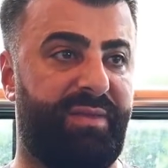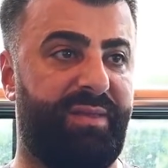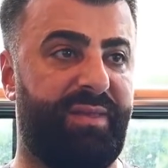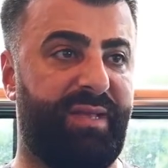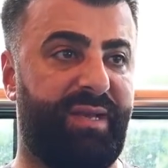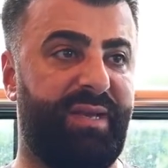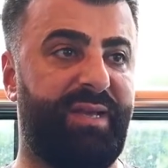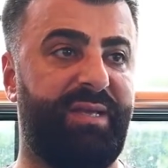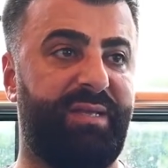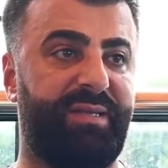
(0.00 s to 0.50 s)

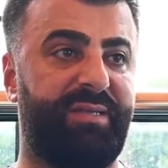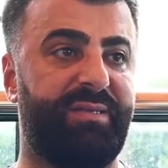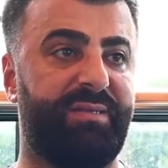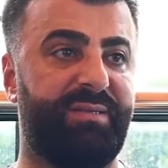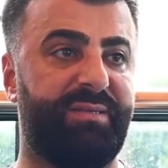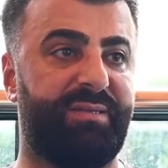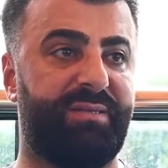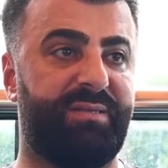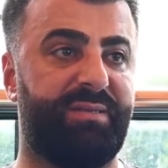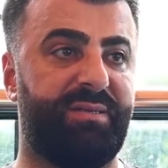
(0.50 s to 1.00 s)
the
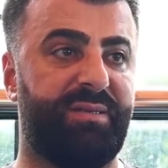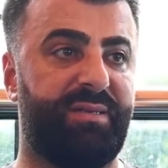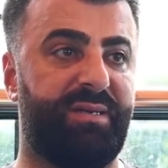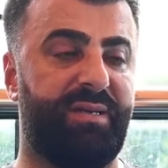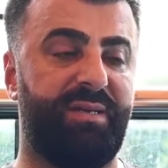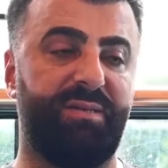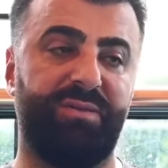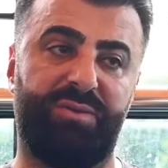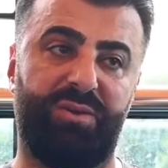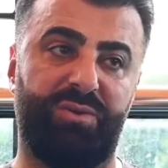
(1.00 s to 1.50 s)
leaders
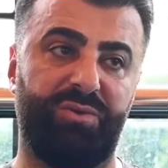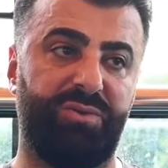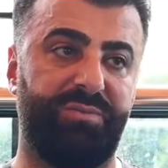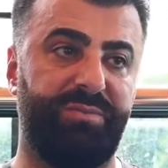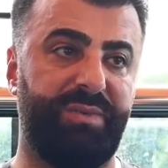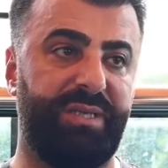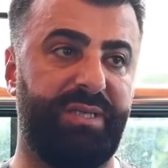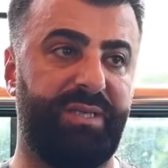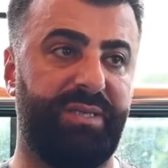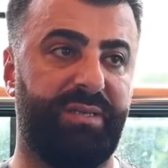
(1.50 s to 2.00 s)
in social
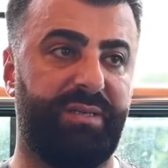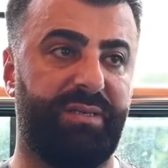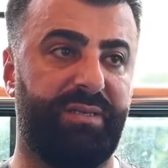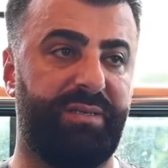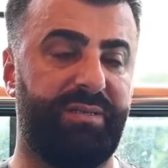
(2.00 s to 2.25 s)
media